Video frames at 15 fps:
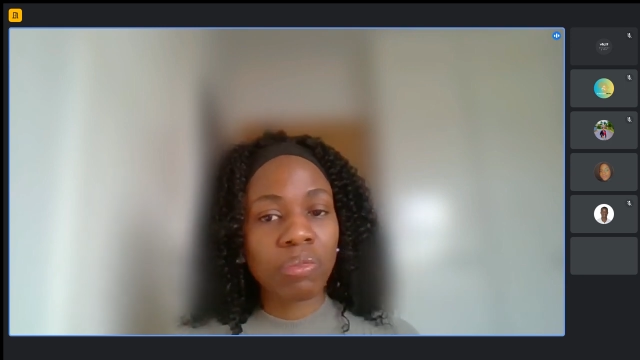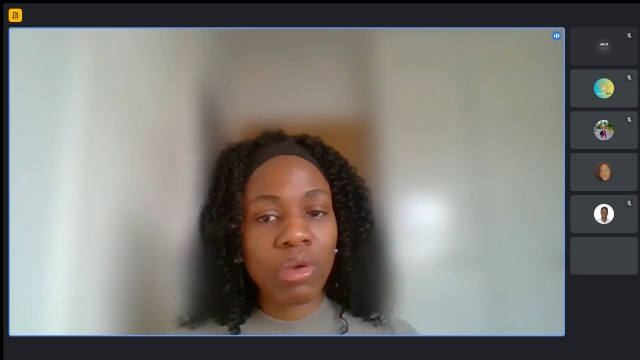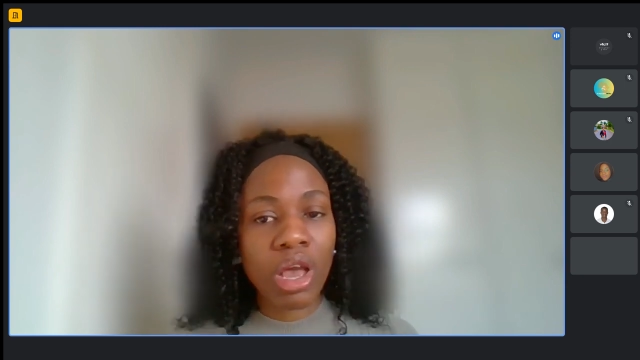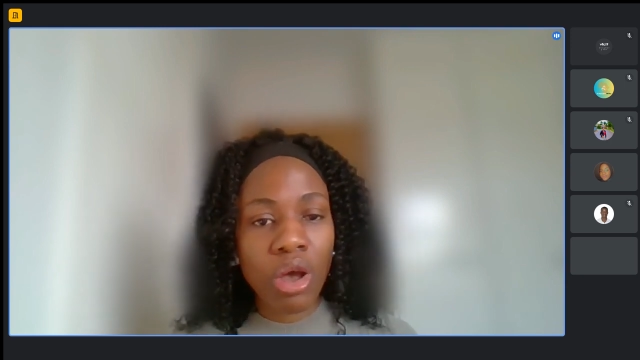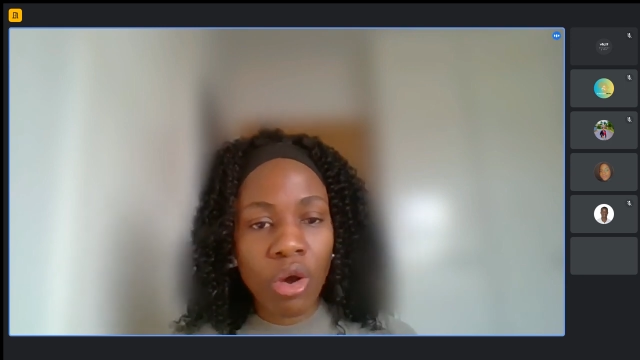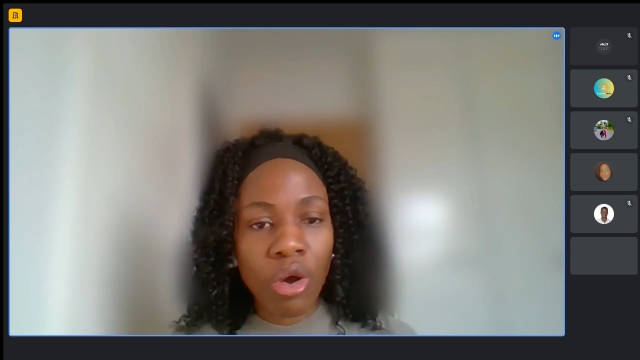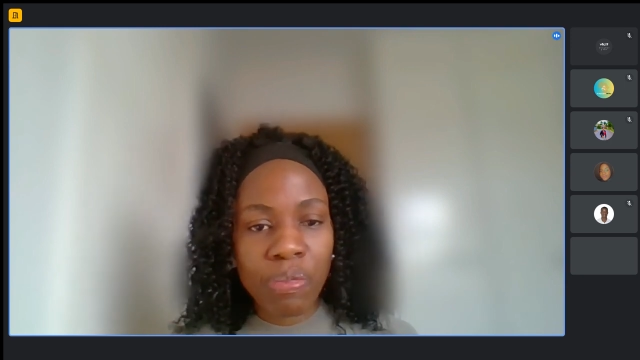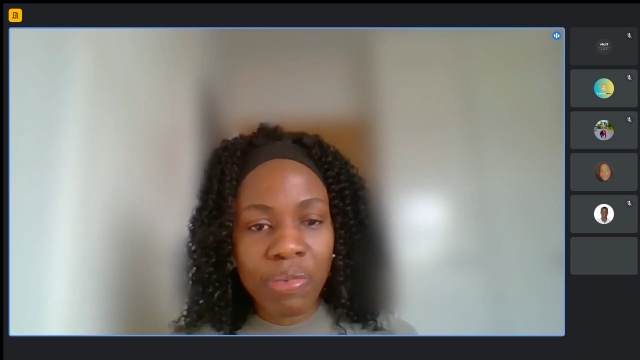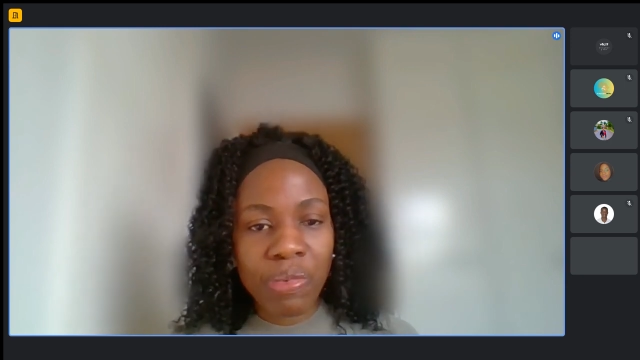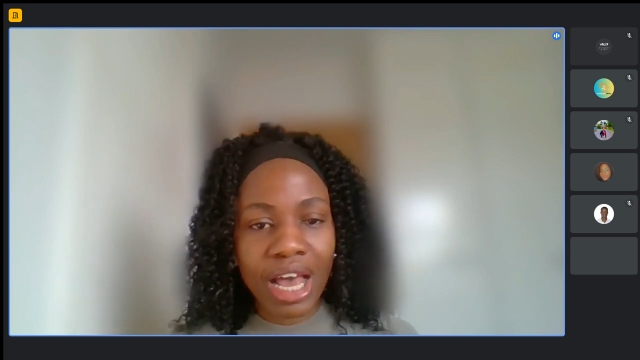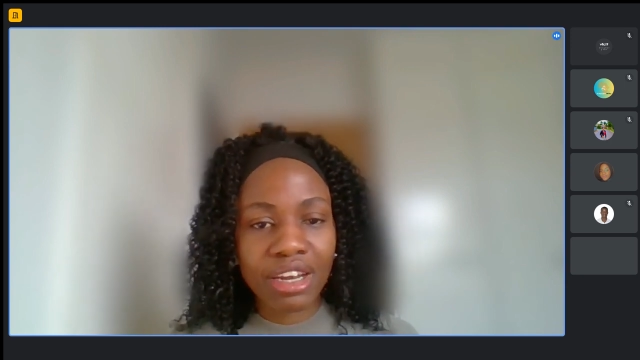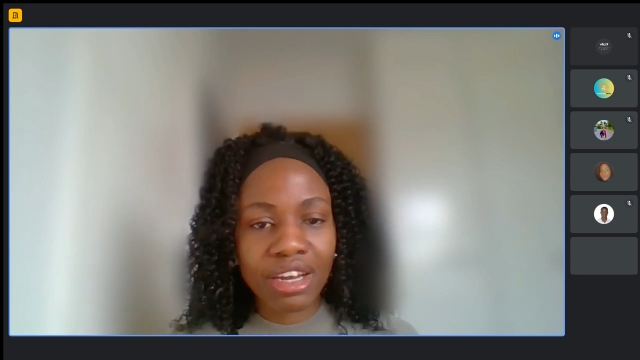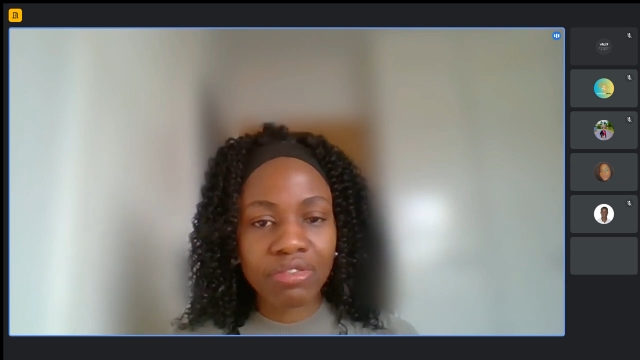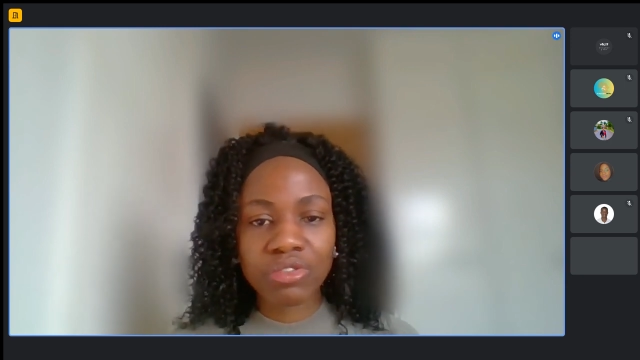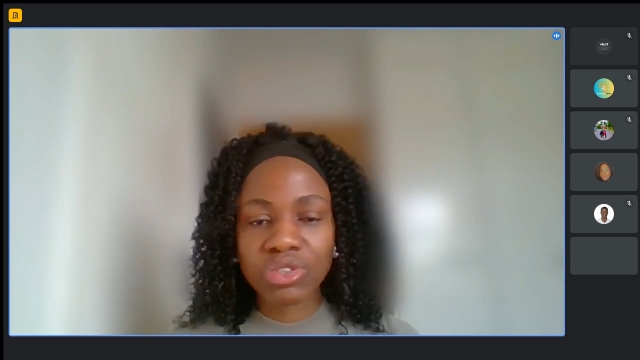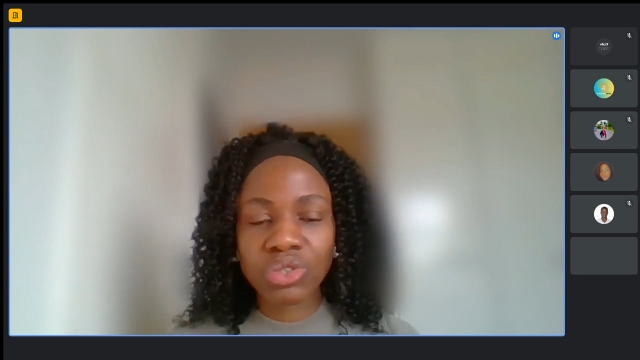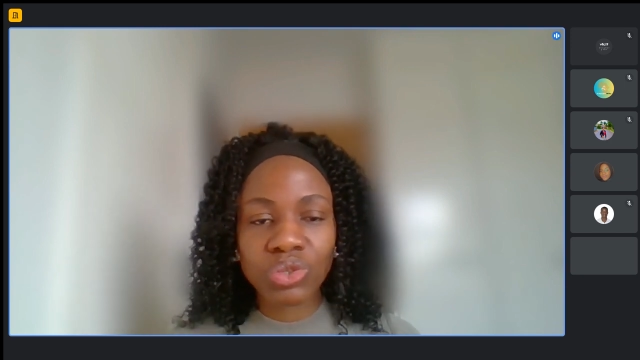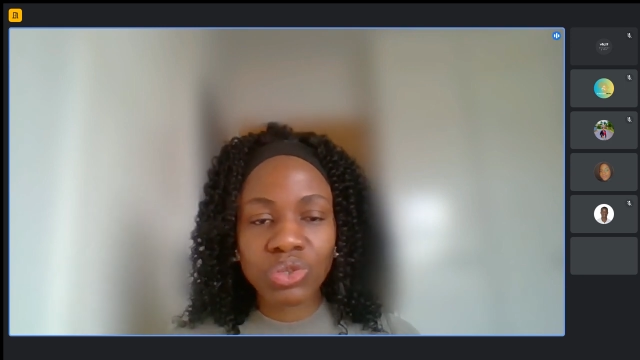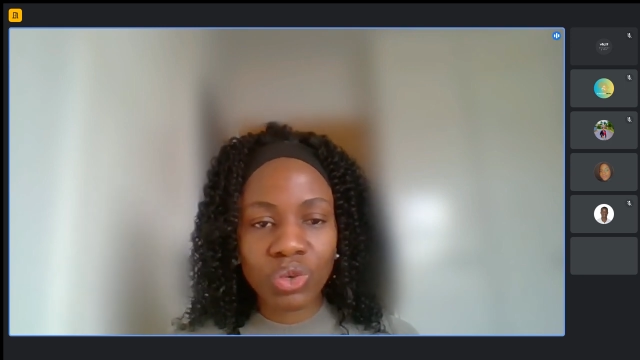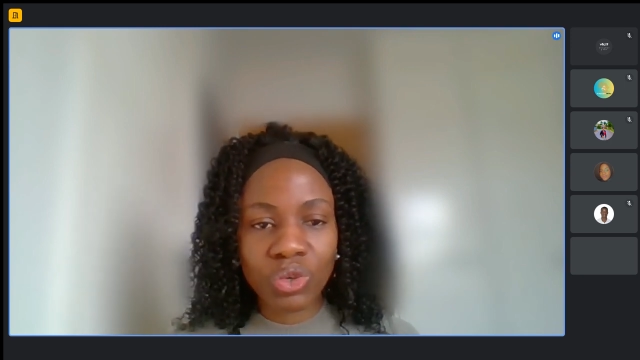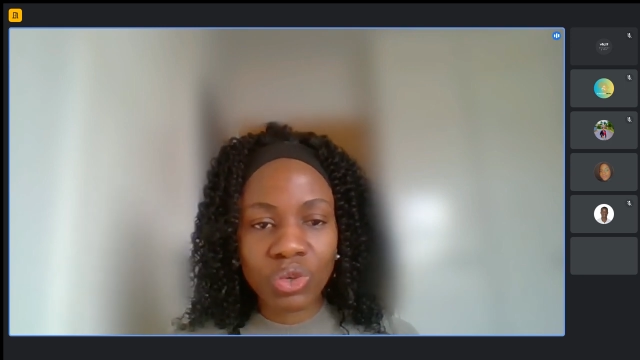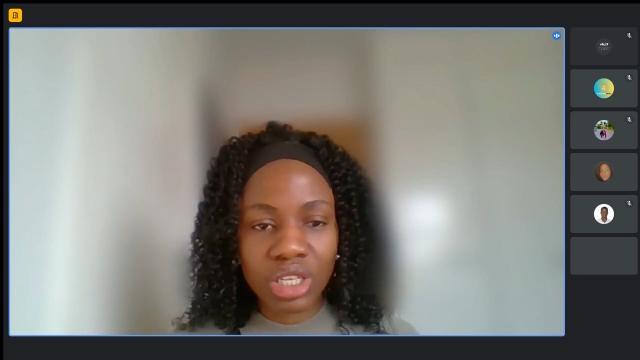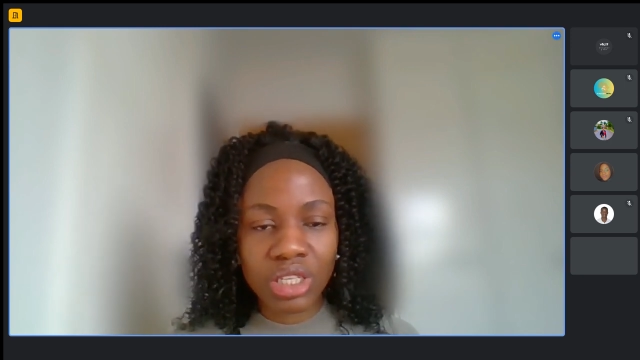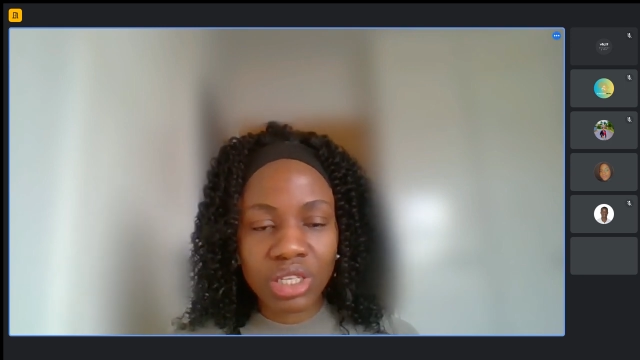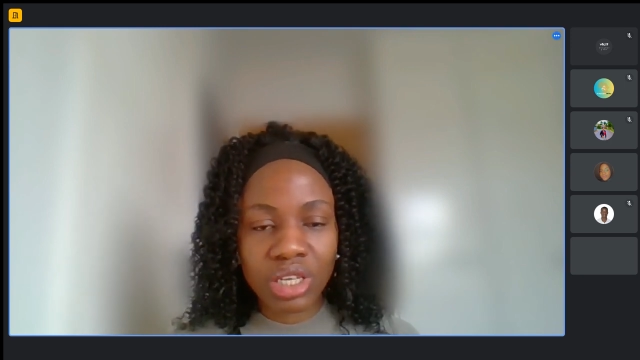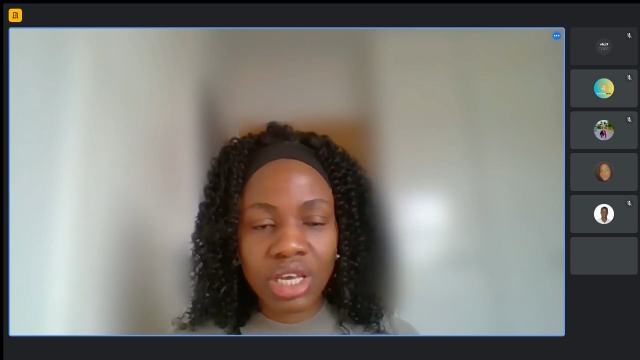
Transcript: help, and he feels lonely,